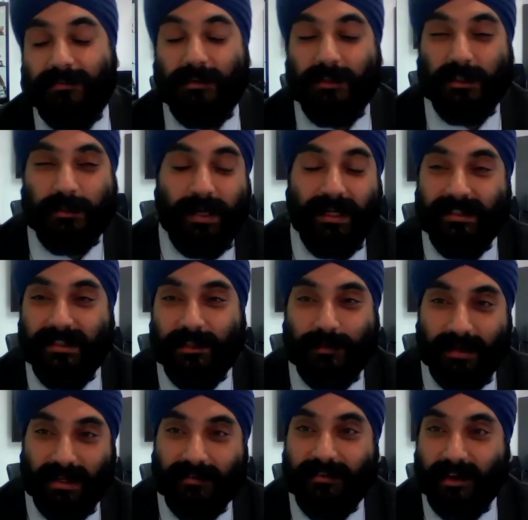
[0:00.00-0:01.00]
for 20,
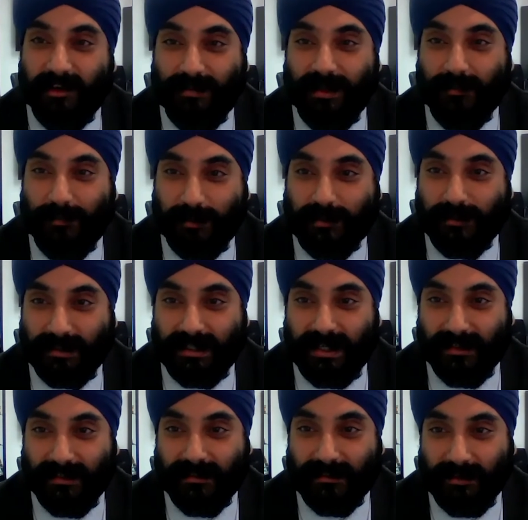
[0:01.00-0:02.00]
25 people to
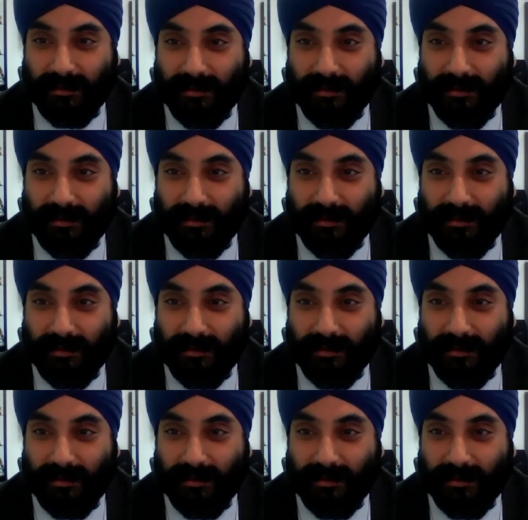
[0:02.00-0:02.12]
attend.